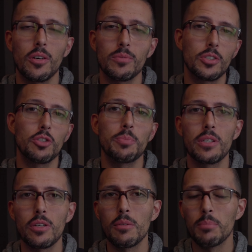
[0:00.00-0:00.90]
stupid
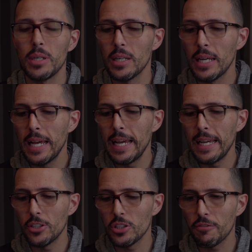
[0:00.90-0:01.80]
term, but
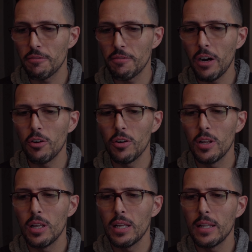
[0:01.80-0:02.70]
it just felt
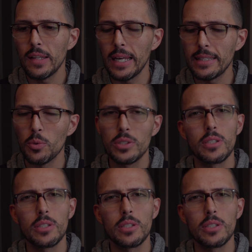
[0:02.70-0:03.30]
like there was